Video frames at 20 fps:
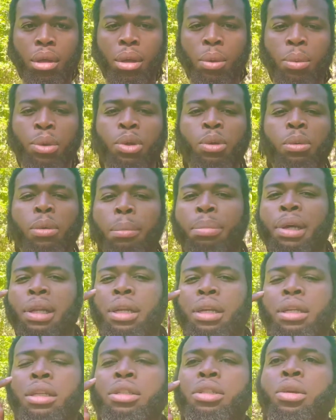When you
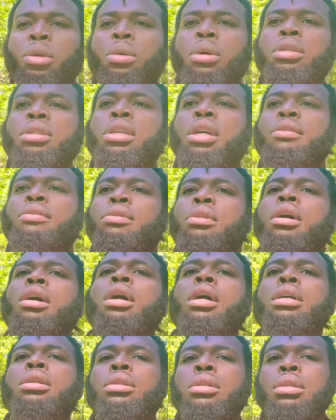rebel against lower self
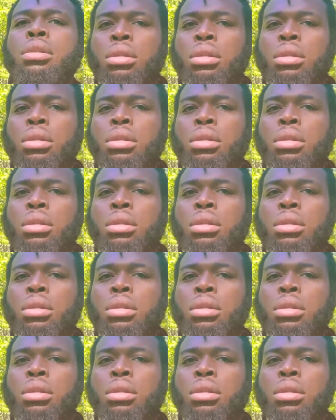thoughts,